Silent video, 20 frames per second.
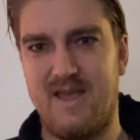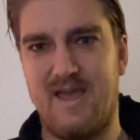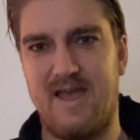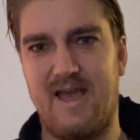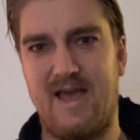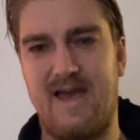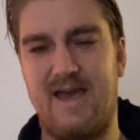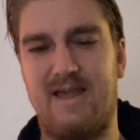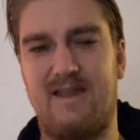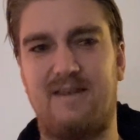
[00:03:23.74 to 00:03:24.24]

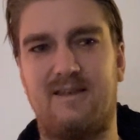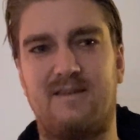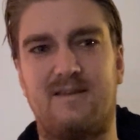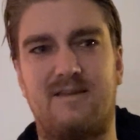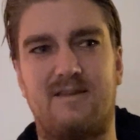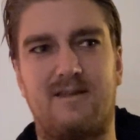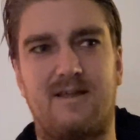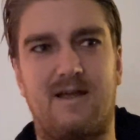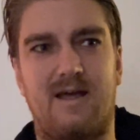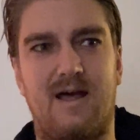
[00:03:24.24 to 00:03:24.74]
And
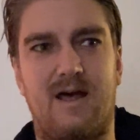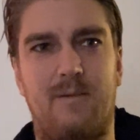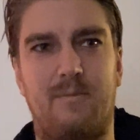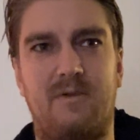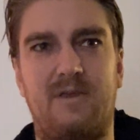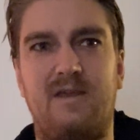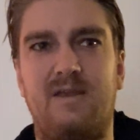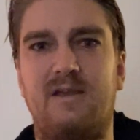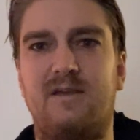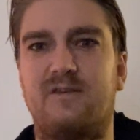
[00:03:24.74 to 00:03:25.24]

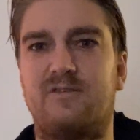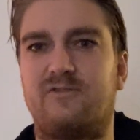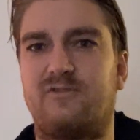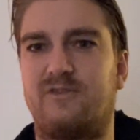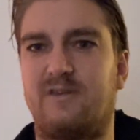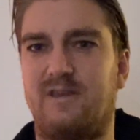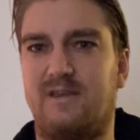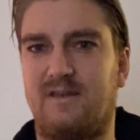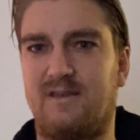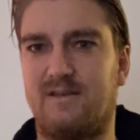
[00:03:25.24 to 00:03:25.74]
he is
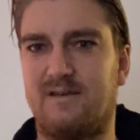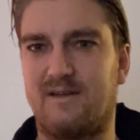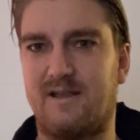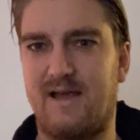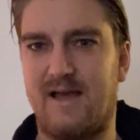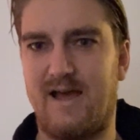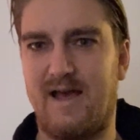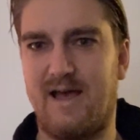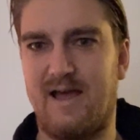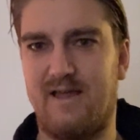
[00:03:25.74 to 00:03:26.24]
seen
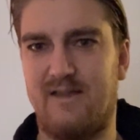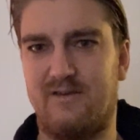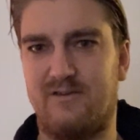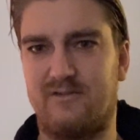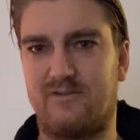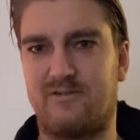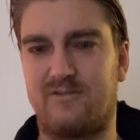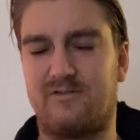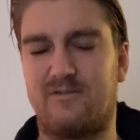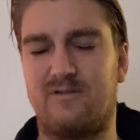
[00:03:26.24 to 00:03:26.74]

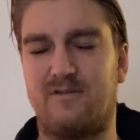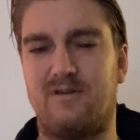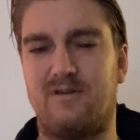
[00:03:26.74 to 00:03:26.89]
as